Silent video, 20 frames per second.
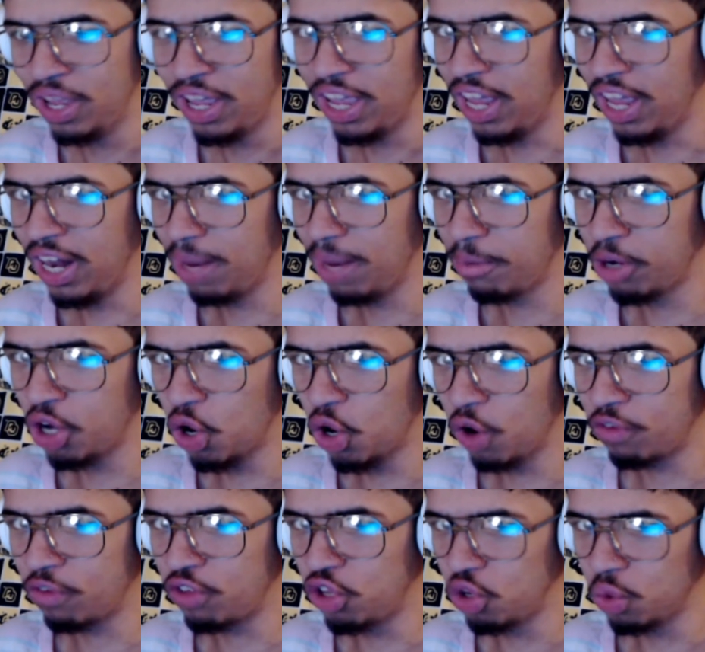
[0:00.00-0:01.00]
And let me
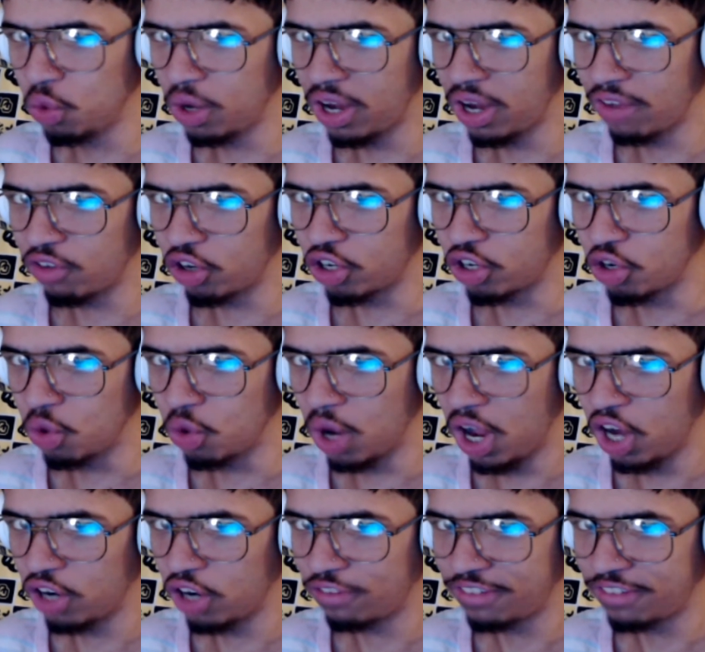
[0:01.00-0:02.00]
know if you would ever do
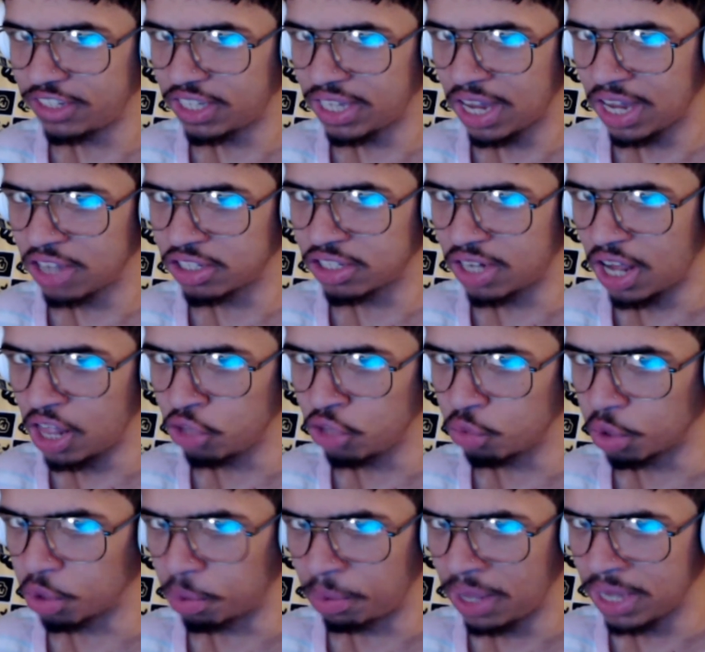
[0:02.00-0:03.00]
$150,000
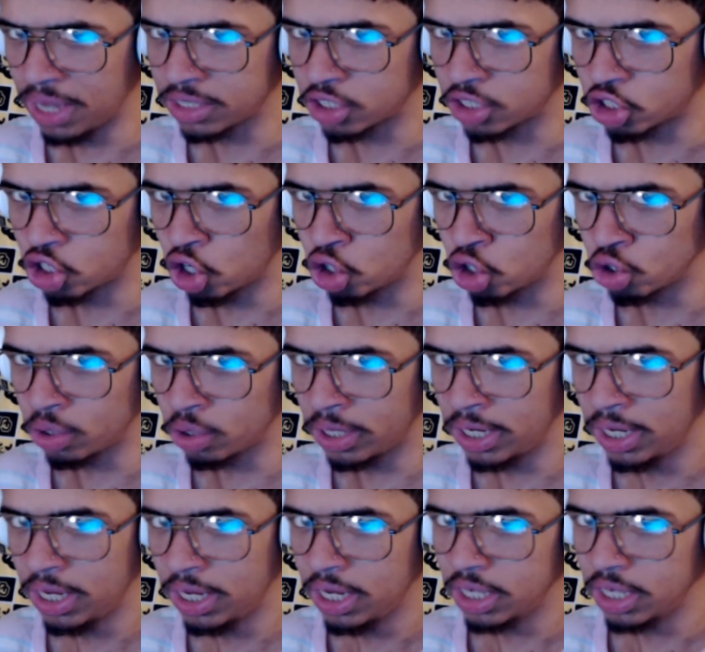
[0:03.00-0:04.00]
worth of plastic
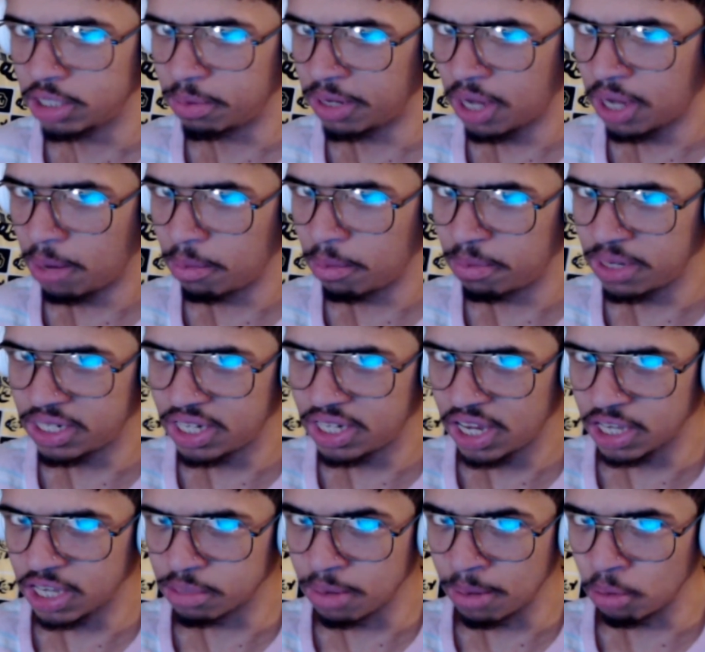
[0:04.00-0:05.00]
surgery to become a
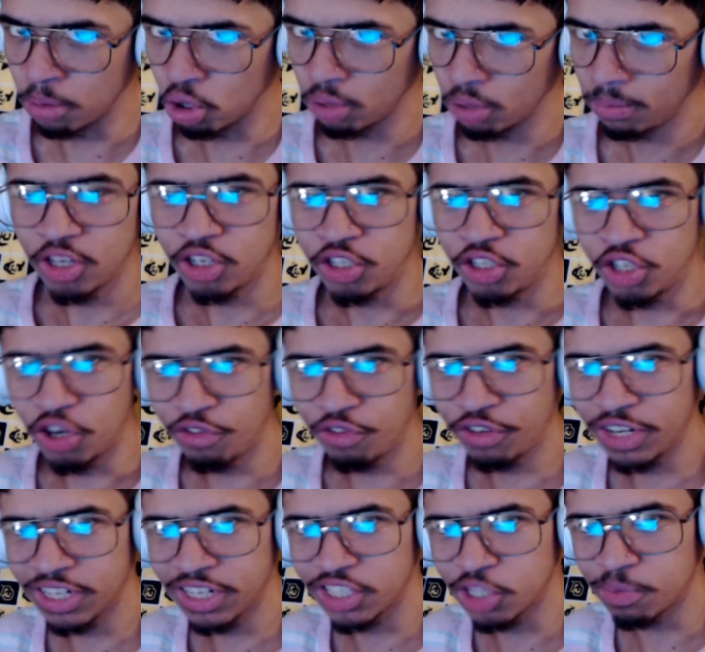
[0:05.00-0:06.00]
BTS member. Don't
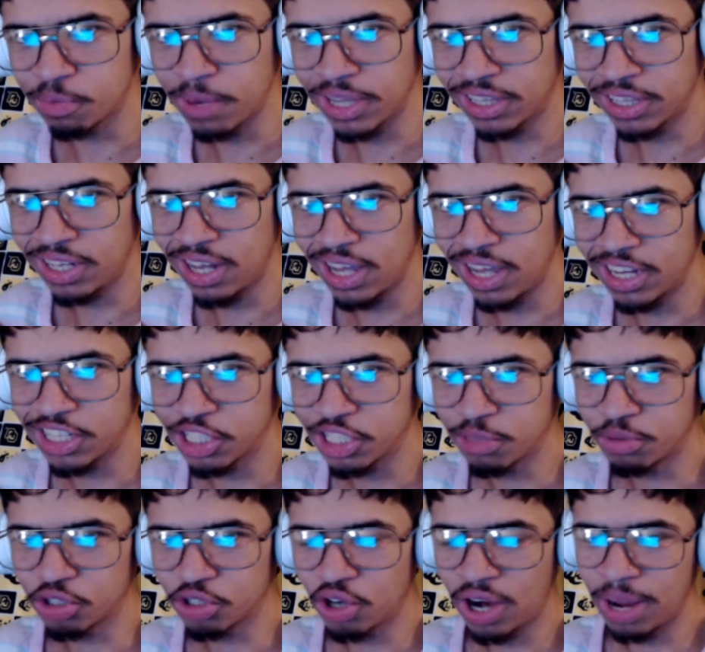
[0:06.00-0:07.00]
forget to spank the like and
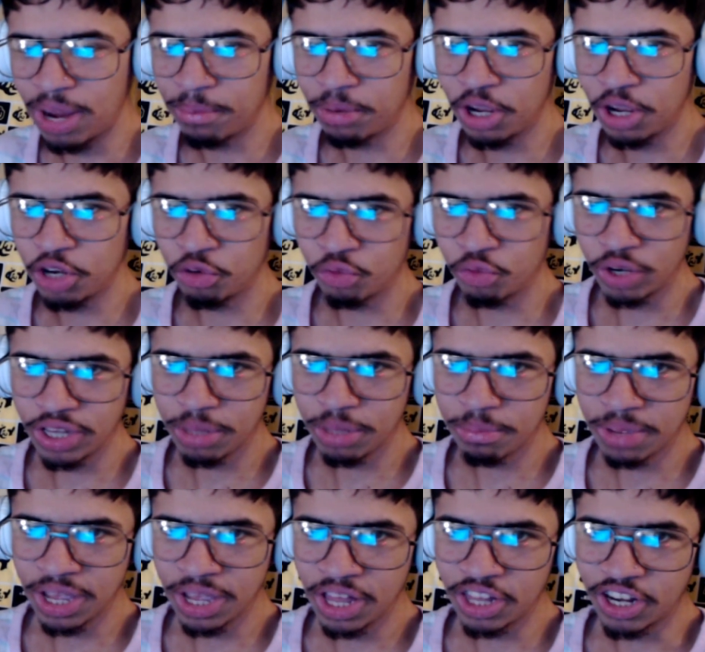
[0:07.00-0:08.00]
subscribe button, ring the
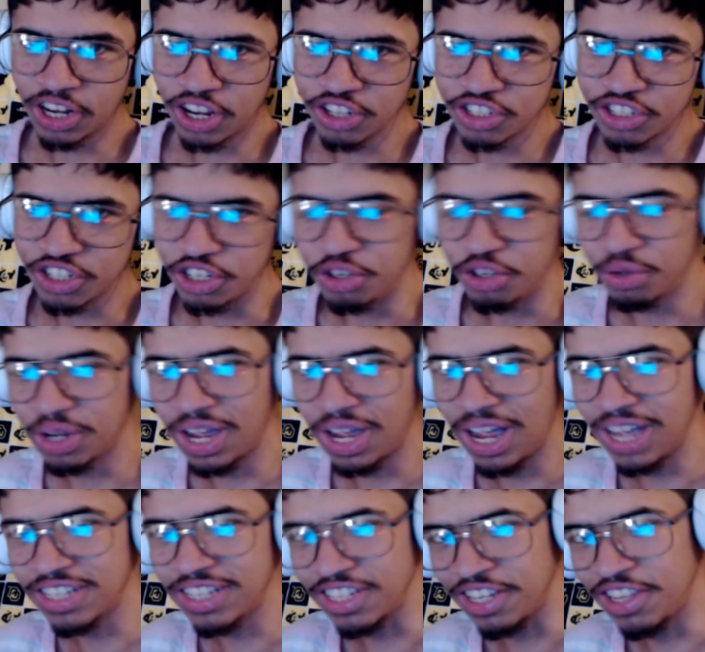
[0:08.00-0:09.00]
bell, and I'll see you
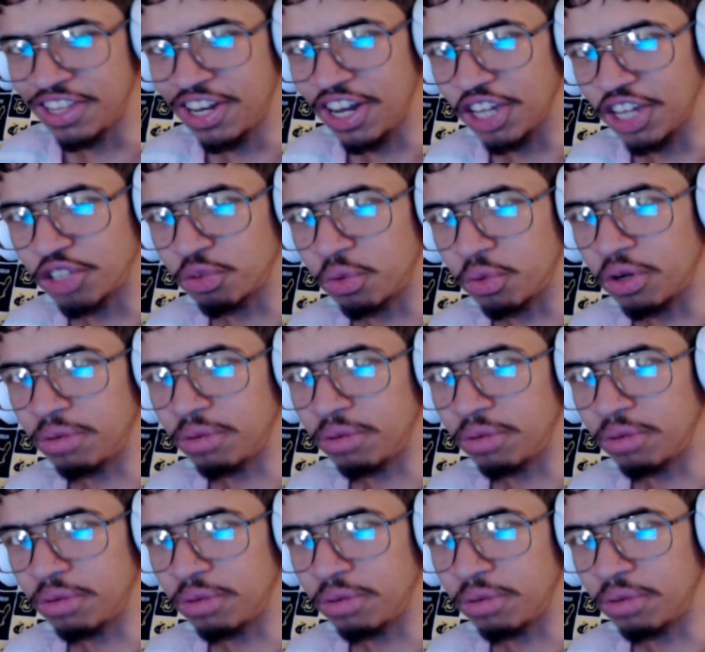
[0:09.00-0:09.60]
guys in the next one.